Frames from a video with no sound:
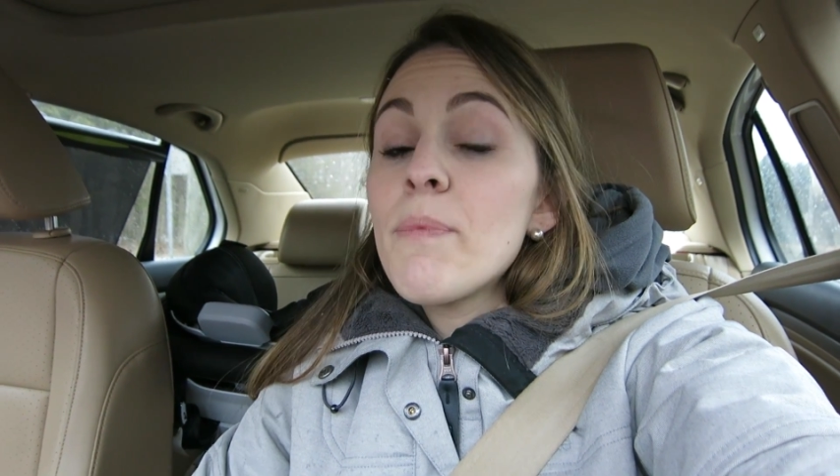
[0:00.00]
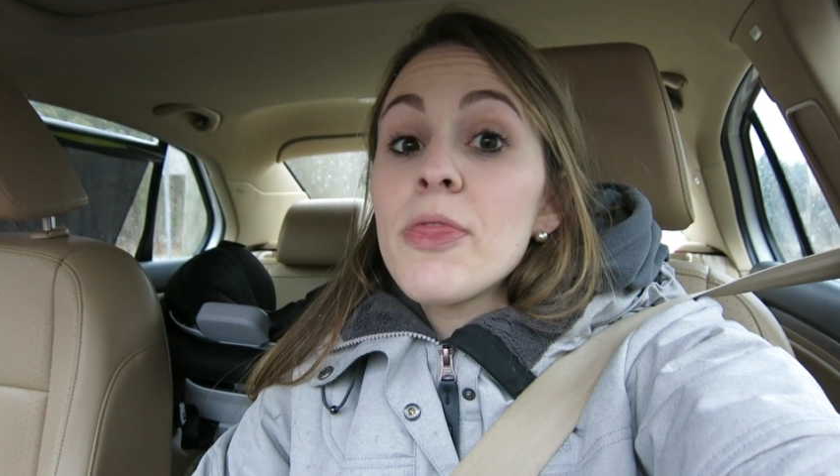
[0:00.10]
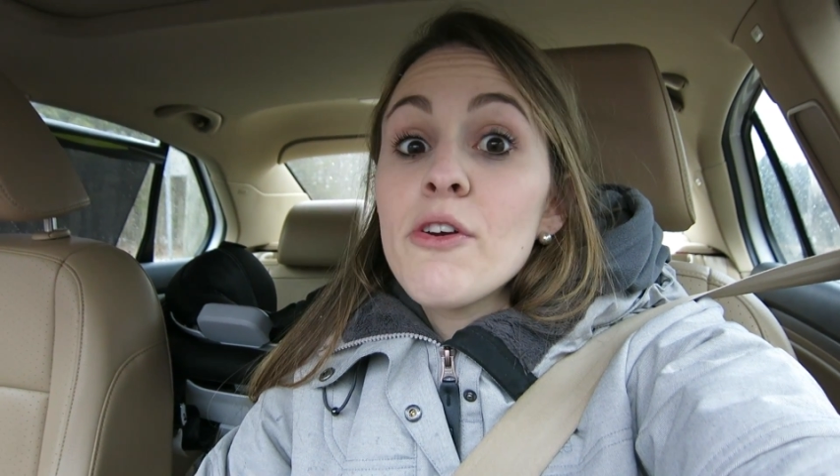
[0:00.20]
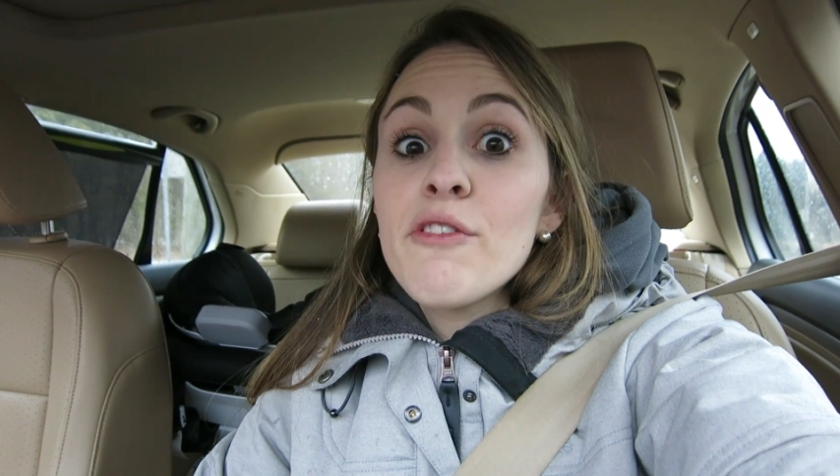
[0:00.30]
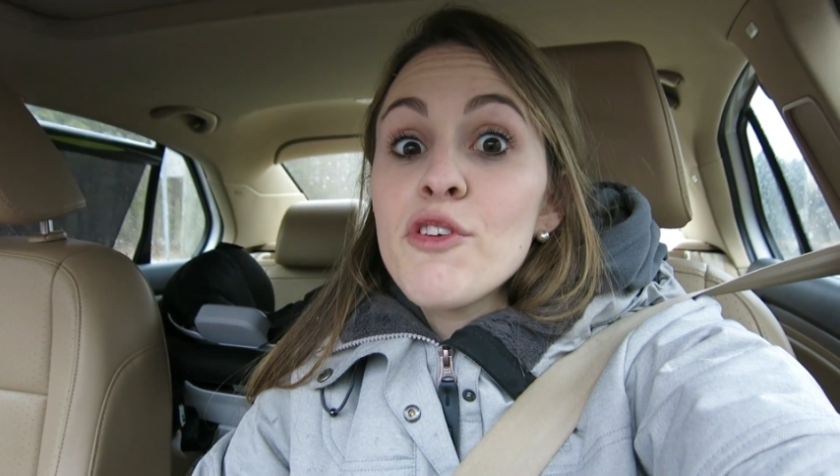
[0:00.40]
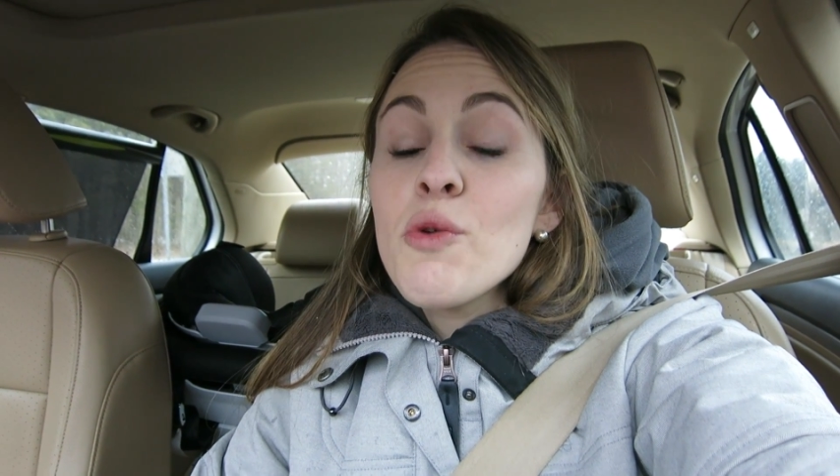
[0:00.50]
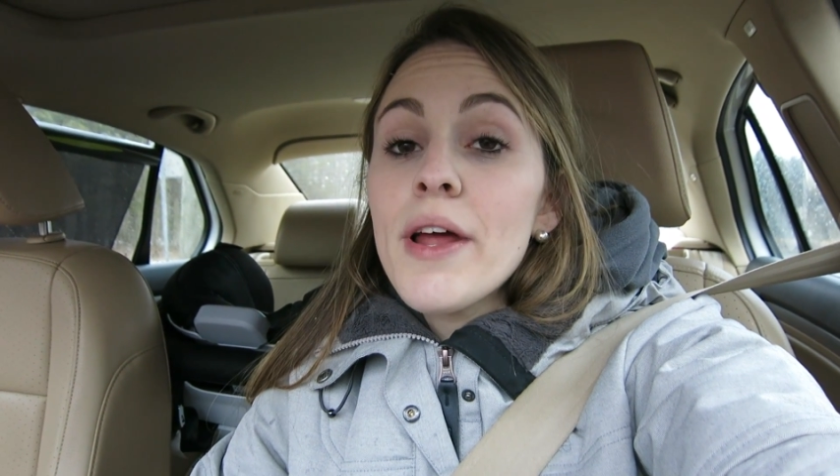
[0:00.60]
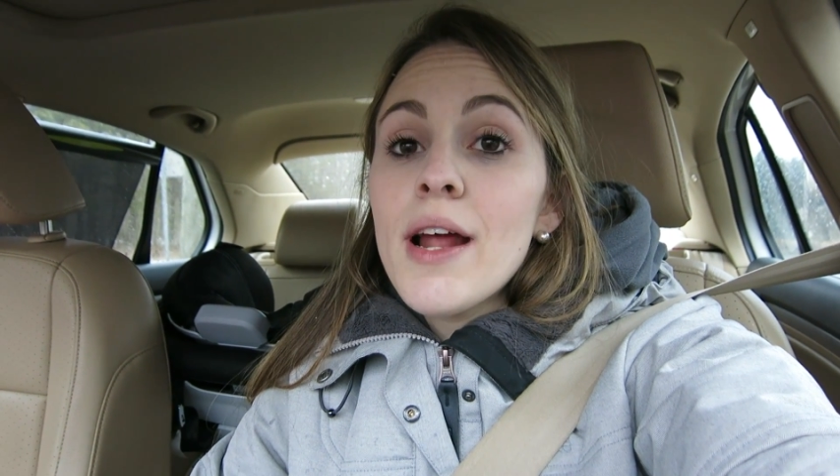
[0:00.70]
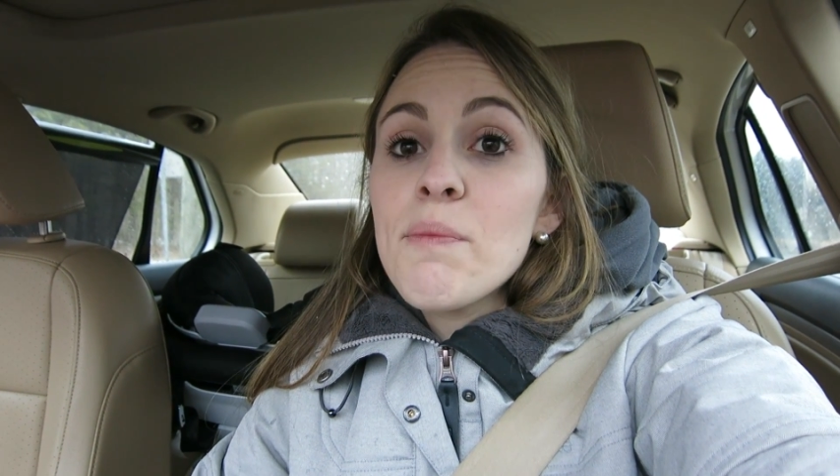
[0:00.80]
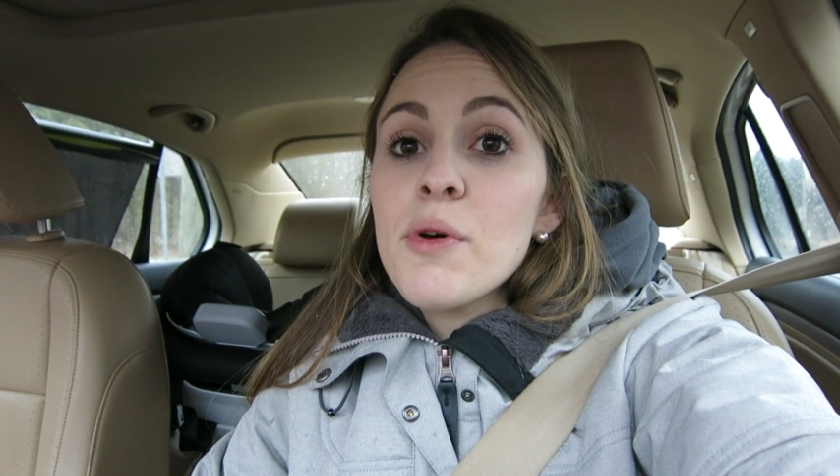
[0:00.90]
The review
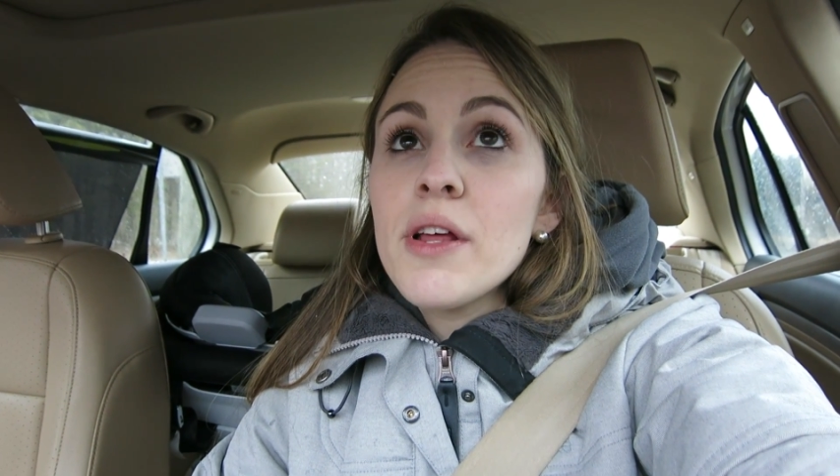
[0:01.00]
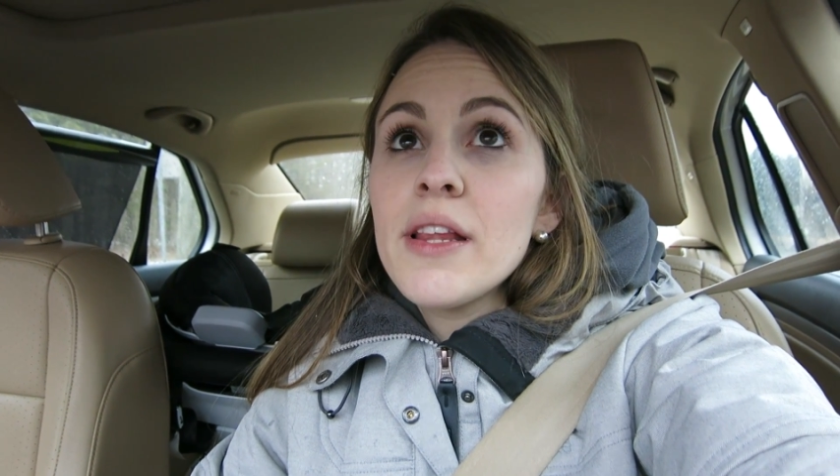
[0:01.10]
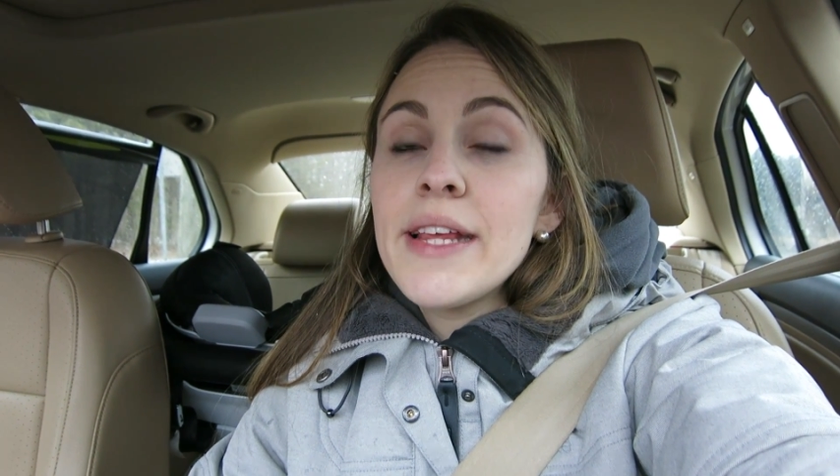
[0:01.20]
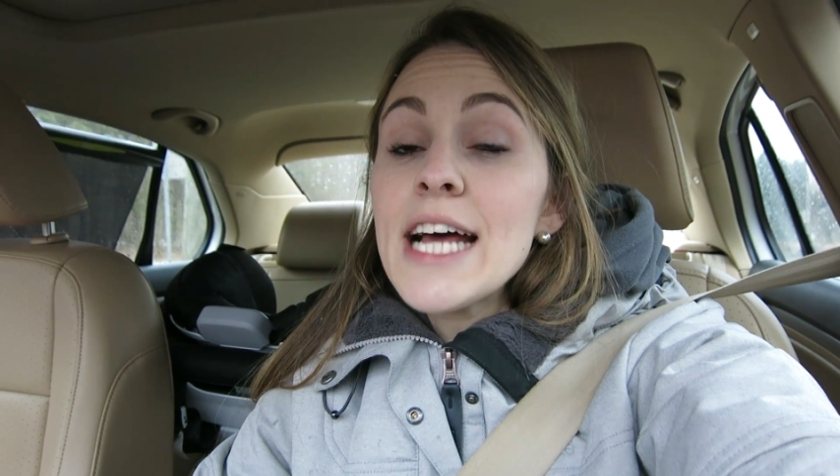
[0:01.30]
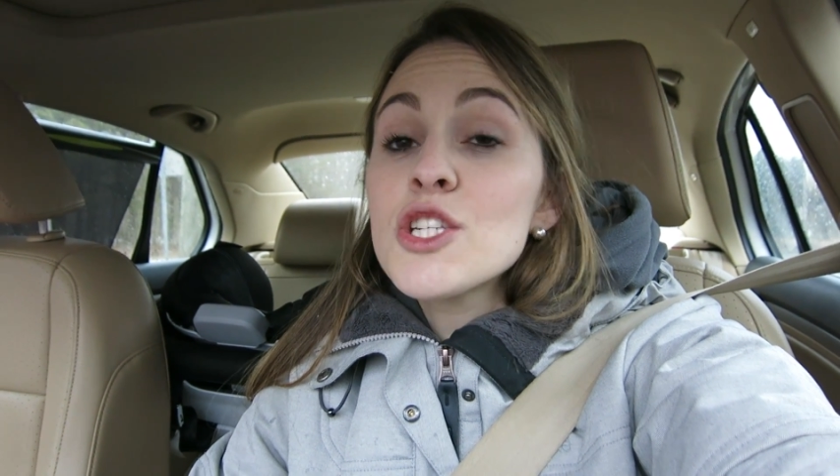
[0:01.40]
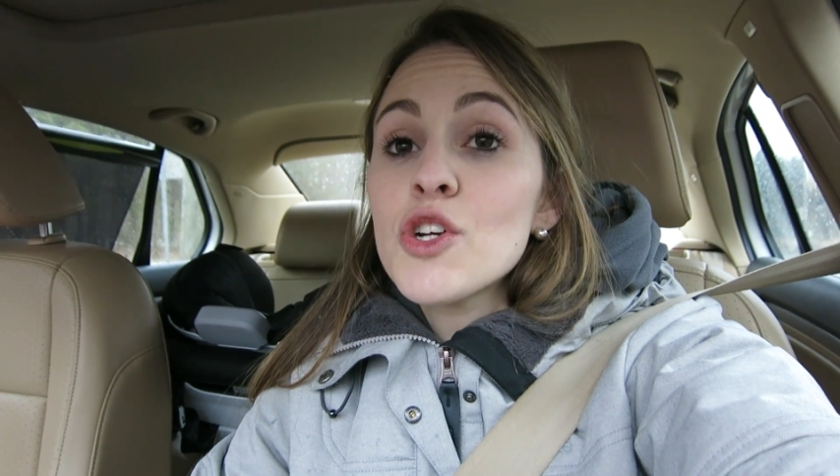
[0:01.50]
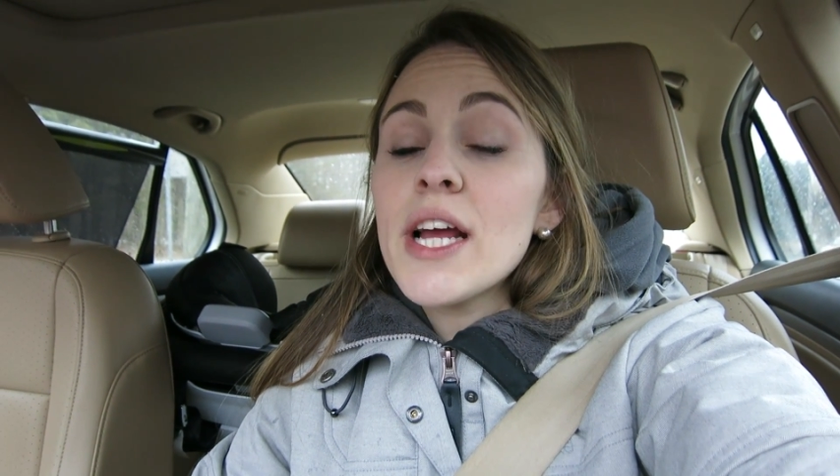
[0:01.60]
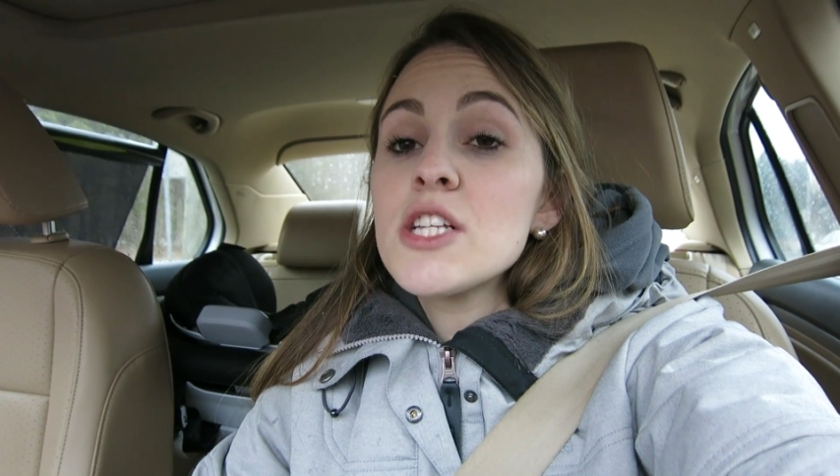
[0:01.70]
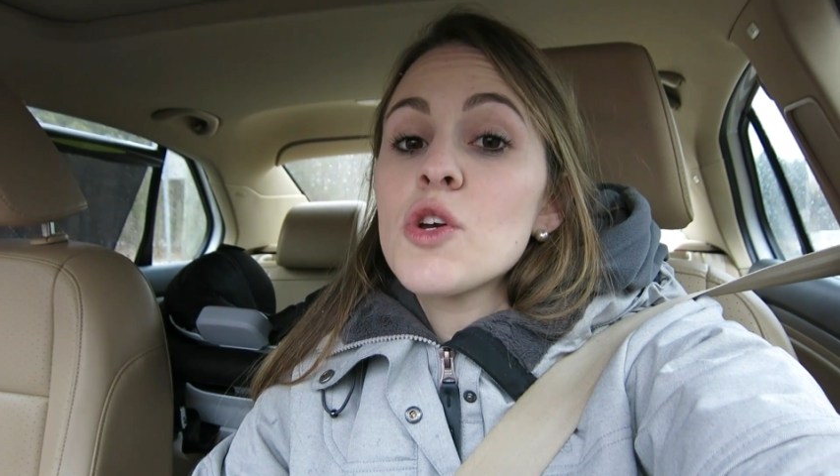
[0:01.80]
went up yesterday,